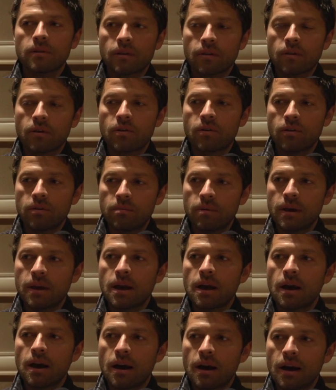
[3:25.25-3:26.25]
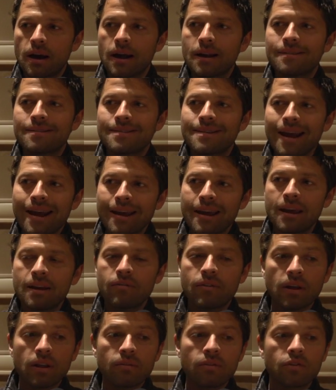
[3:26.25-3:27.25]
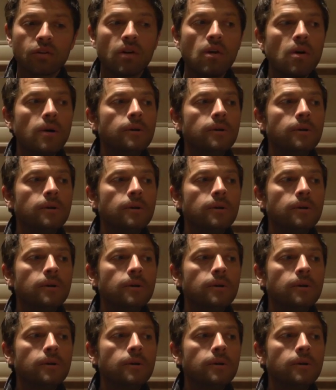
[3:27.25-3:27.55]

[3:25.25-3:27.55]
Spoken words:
that there could be a decade of television.